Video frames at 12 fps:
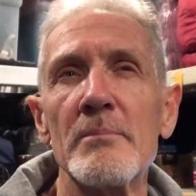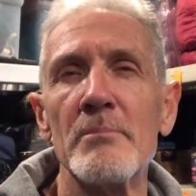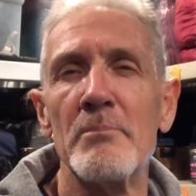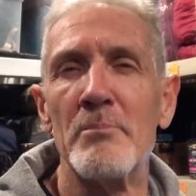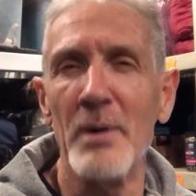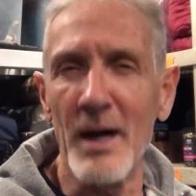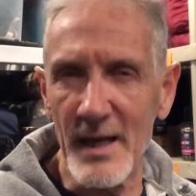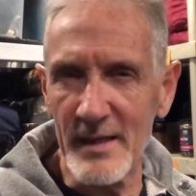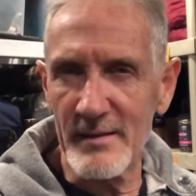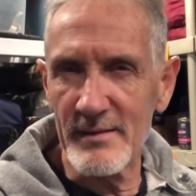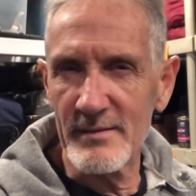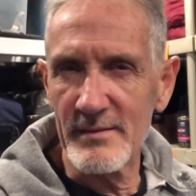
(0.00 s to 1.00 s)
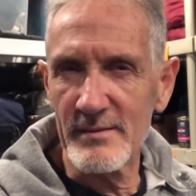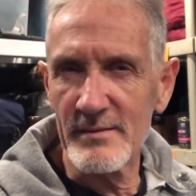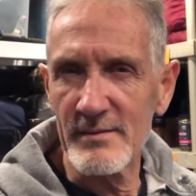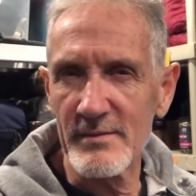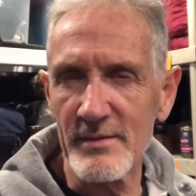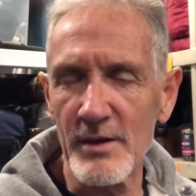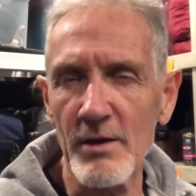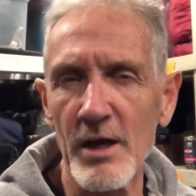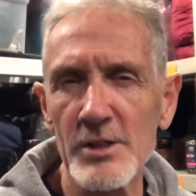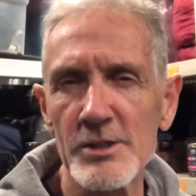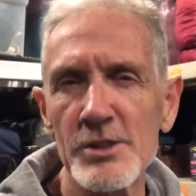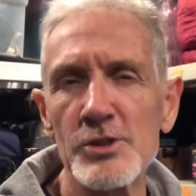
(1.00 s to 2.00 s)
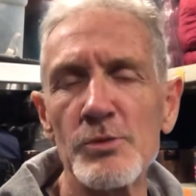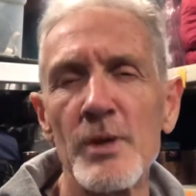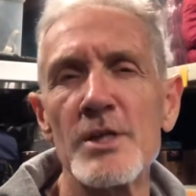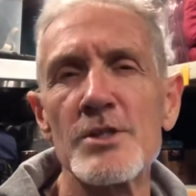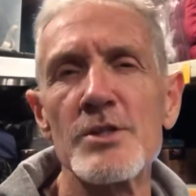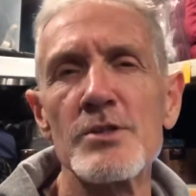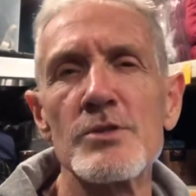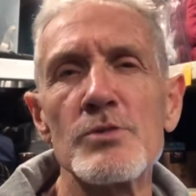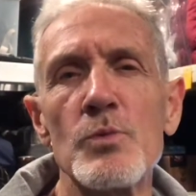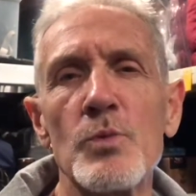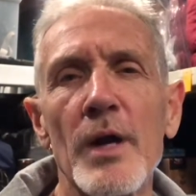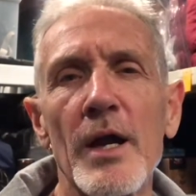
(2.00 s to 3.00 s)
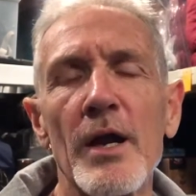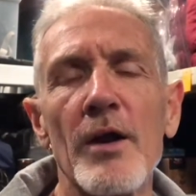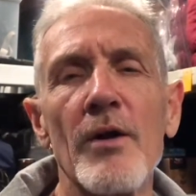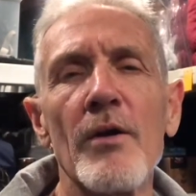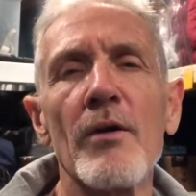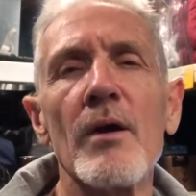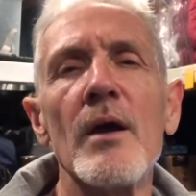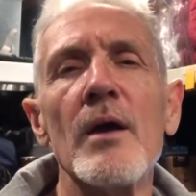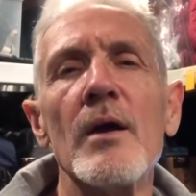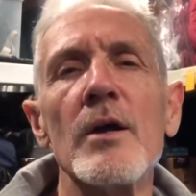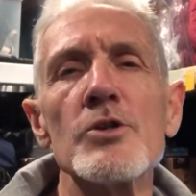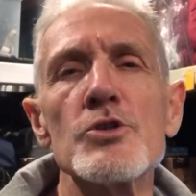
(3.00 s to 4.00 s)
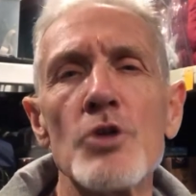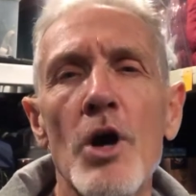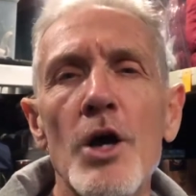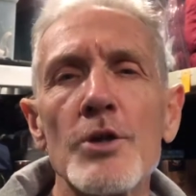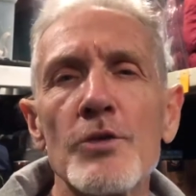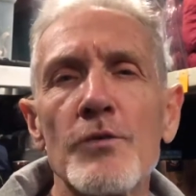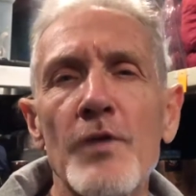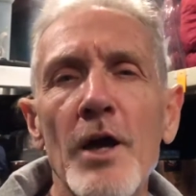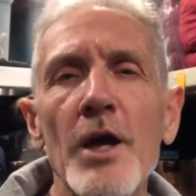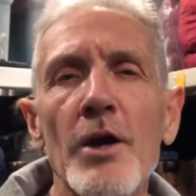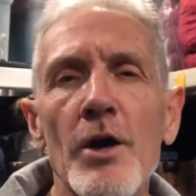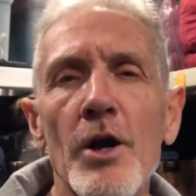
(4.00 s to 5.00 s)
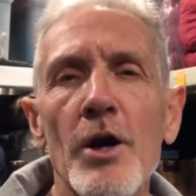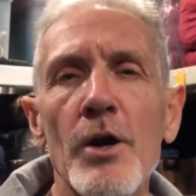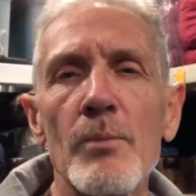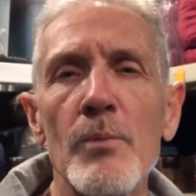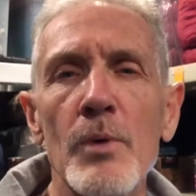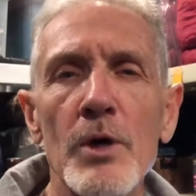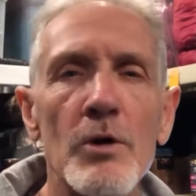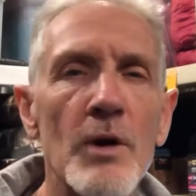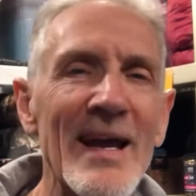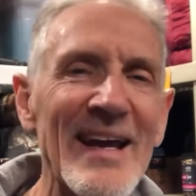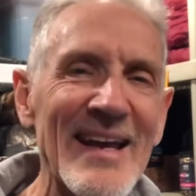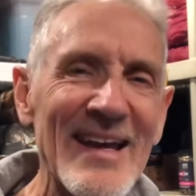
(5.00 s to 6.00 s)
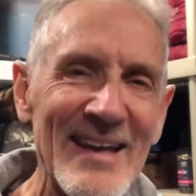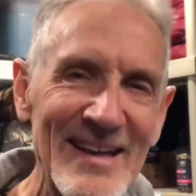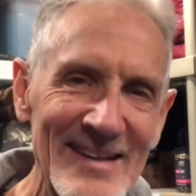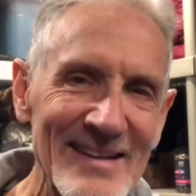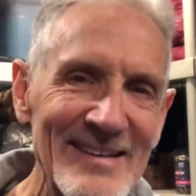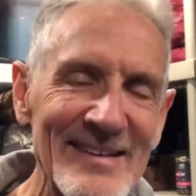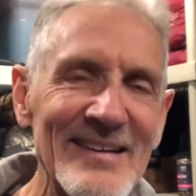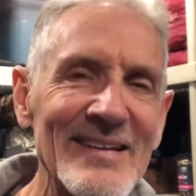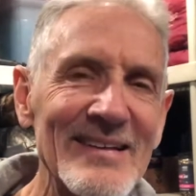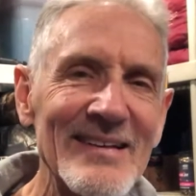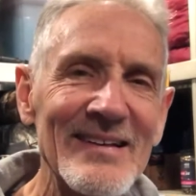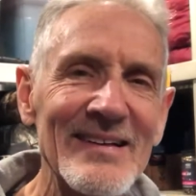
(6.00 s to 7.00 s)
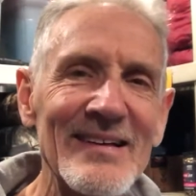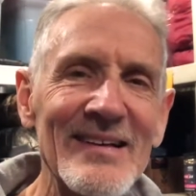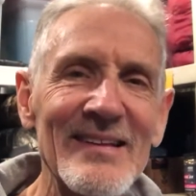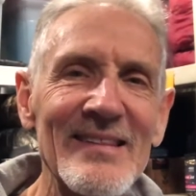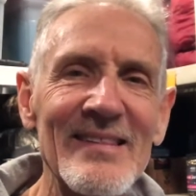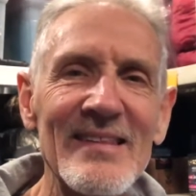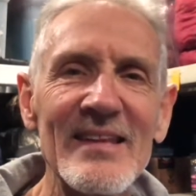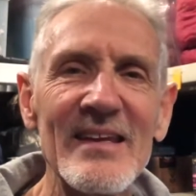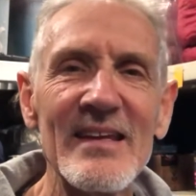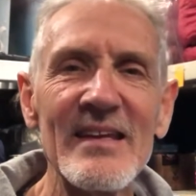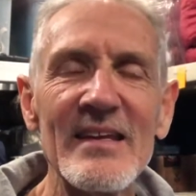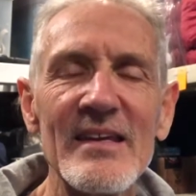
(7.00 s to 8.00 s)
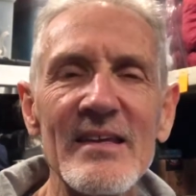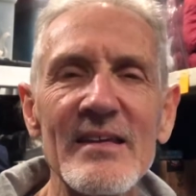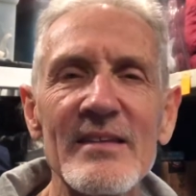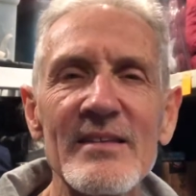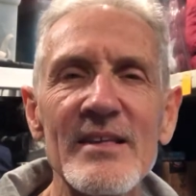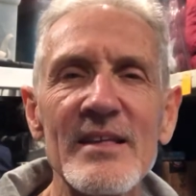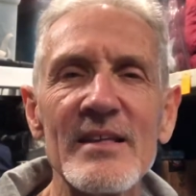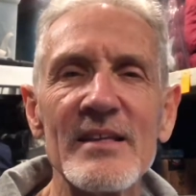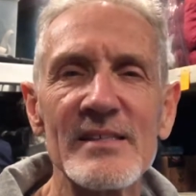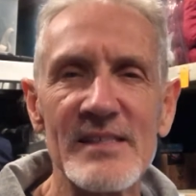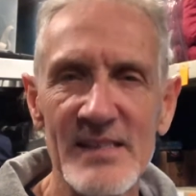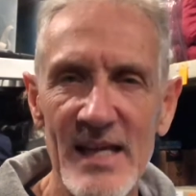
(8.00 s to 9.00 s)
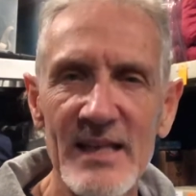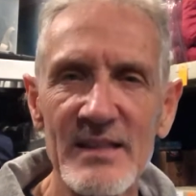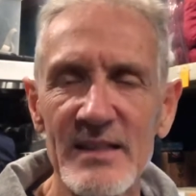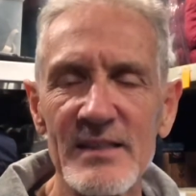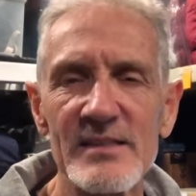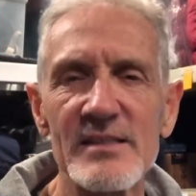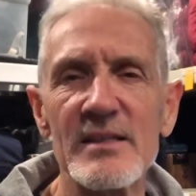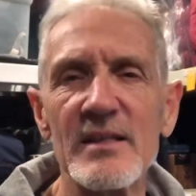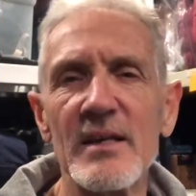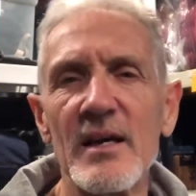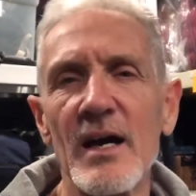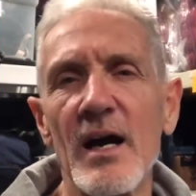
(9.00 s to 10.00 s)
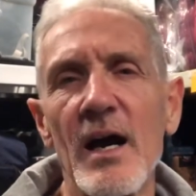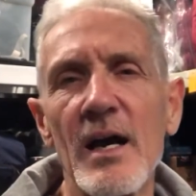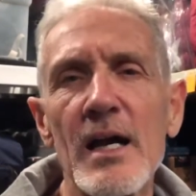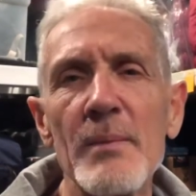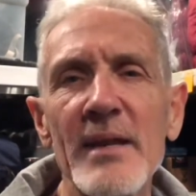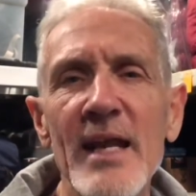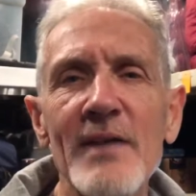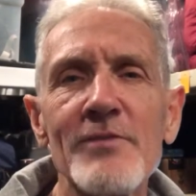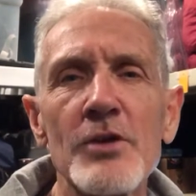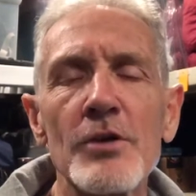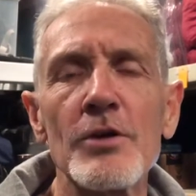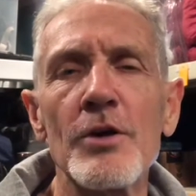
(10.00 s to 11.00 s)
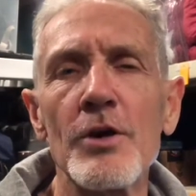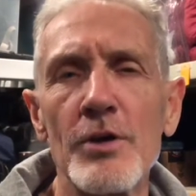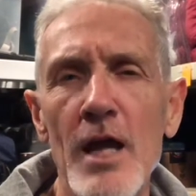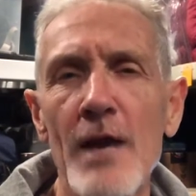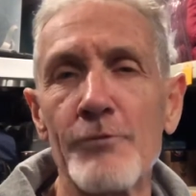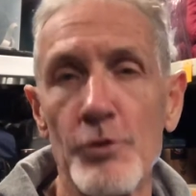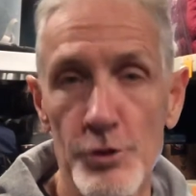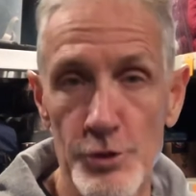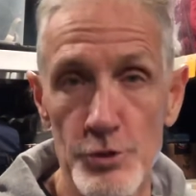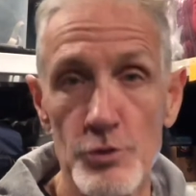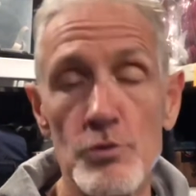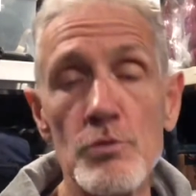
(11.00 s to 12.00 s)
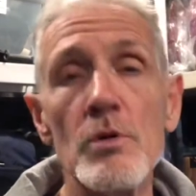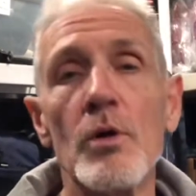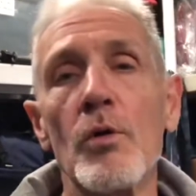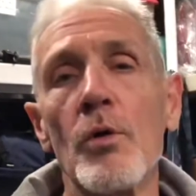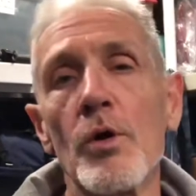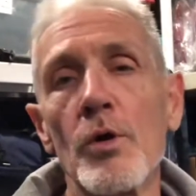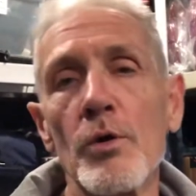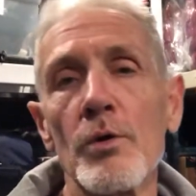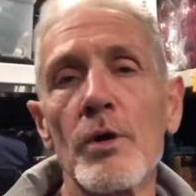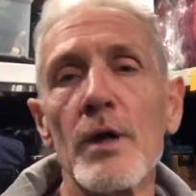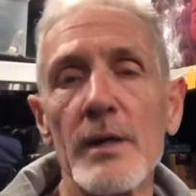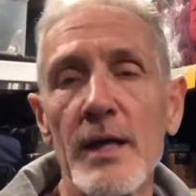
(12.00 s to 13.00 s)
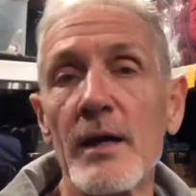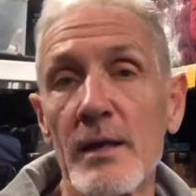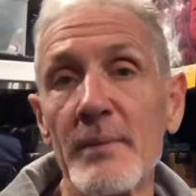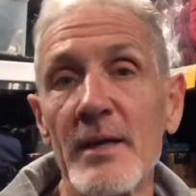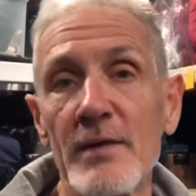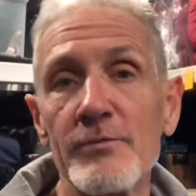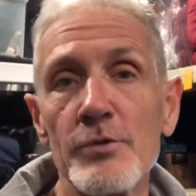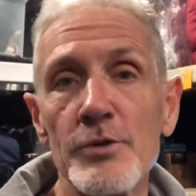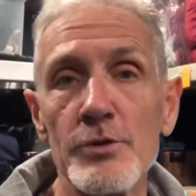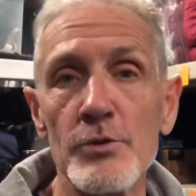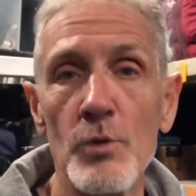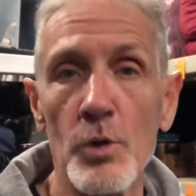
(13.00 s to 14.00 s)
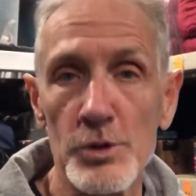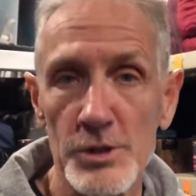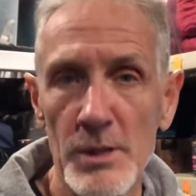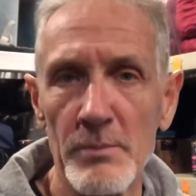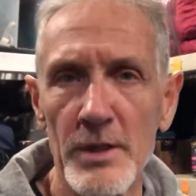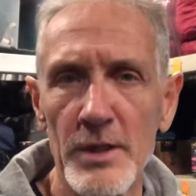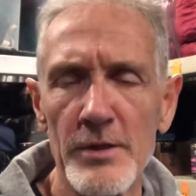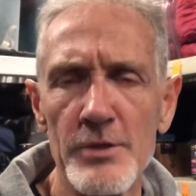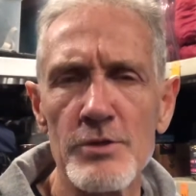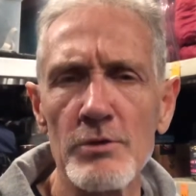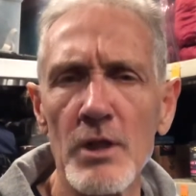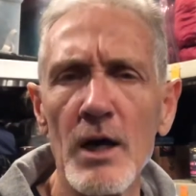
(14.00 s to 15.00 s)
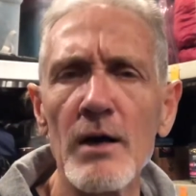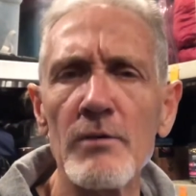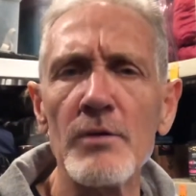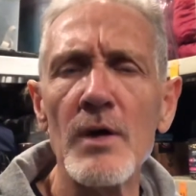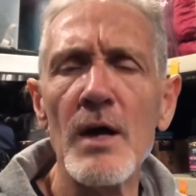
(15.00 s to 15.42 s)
But there are situations where drawing your firearm will end the assailant coming after you, or coming after you or somebody that you love,